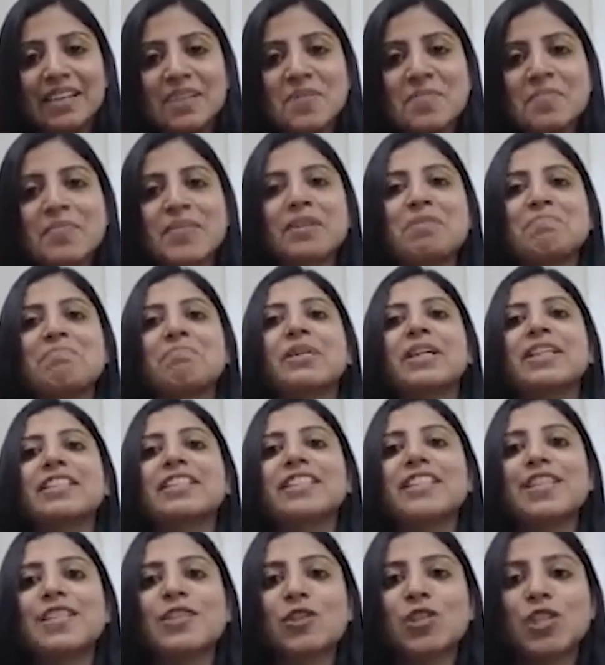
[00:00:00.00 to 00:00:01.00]
but just to
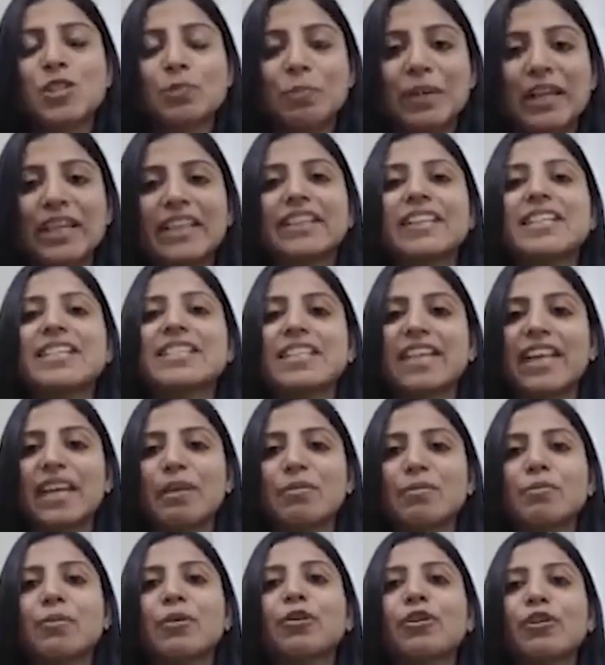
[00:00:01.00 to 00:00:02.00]
split the same
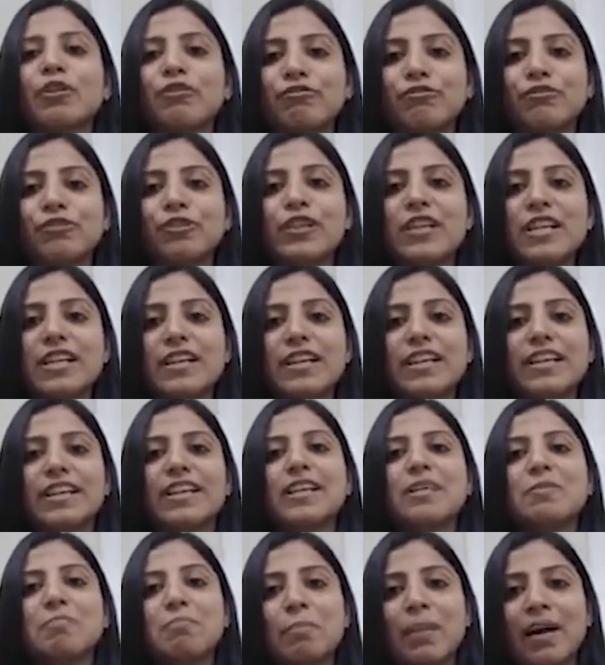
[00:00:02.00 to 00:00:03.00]
amount of food in
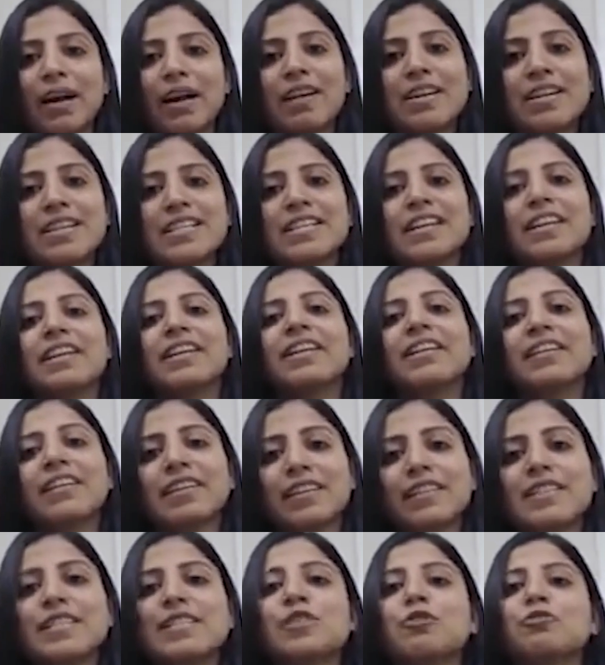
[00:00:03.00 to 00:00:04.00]
parts and
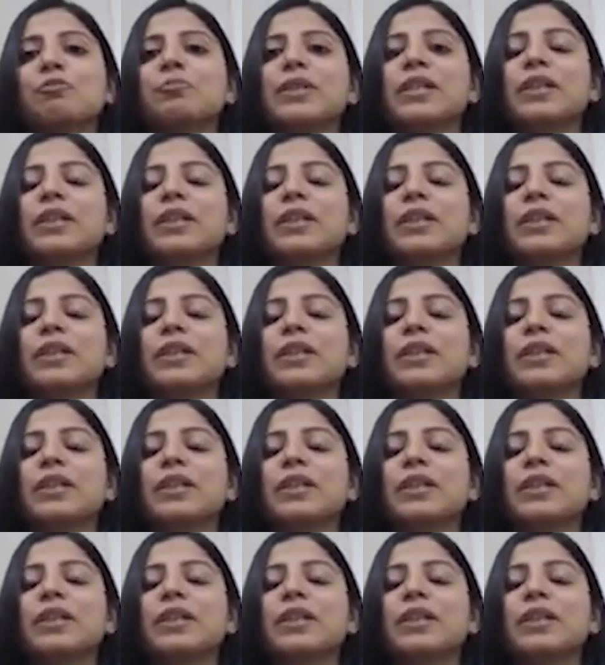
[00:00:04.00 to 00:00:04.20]
consume it